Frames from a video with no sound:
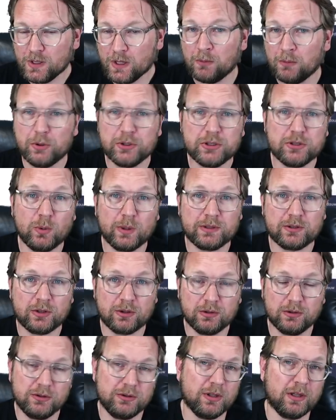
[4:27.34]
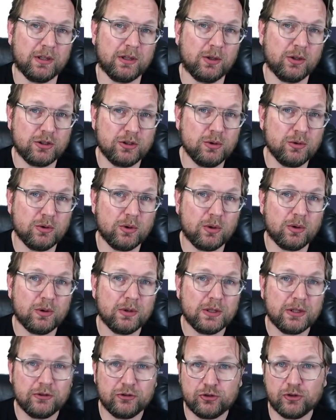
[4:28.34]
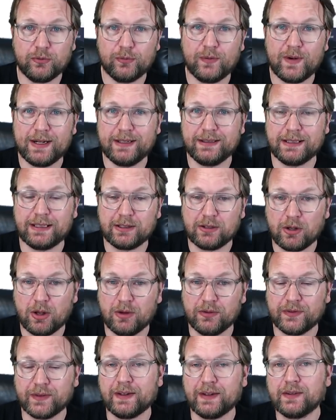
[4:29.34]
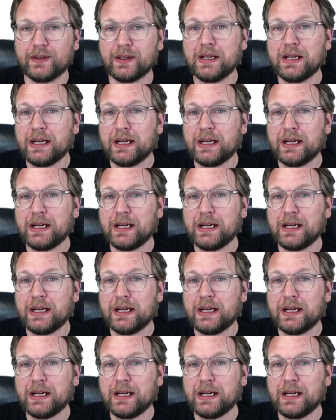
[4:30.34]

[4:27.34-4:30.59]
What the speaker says: but you want Google to find that content.